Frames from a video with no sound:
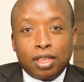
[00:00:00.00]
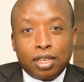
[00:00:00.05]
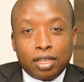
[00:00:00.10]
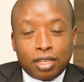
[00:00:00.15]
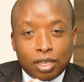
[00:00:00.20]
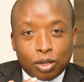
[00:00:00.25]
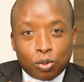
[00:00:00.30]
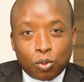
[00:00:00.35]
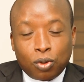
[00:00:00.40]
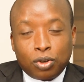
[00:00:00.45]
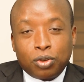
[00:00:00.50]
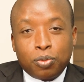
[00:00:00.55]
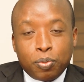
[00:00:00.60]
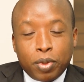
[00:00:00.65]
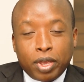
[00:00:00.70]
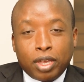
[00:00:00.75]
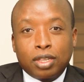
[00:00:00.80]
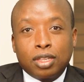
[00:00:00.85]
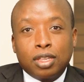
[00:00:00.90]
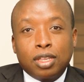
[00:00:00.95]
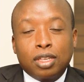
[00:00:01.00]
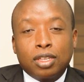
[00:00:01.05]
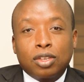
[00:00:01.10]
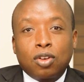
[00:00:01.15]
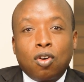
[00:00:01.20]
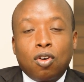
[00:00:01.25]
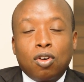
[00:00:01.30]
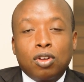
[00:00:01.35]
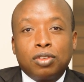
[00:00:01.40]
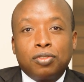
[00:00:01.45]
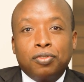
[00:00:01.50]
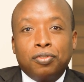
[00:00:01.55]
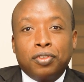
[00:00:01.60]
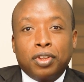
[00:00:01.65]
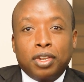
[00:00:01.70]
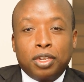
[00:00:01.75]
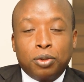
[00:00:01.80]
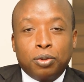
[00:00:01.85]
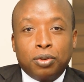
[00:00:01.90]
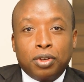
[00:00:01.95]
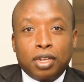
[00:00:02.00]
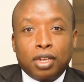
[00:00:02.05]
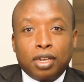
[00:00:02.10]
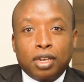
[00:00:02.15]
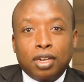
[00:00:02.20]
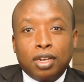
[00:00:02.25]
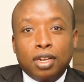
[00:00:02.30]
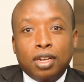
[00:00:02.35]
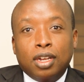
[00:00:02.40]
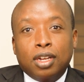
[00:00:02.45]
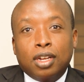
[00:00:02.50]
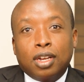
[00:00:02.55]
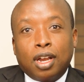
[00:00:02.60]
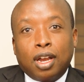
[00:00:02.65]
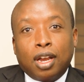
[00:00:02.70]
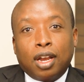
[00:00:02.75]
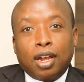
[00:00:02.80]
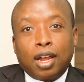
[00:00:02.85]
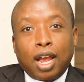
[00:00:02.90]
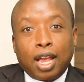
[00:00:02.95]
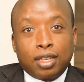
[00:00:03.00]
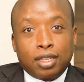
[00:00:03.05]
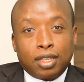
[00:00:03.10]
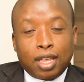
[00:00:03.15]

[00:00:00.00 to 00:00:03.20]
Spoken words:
this is what makes this course very unique. I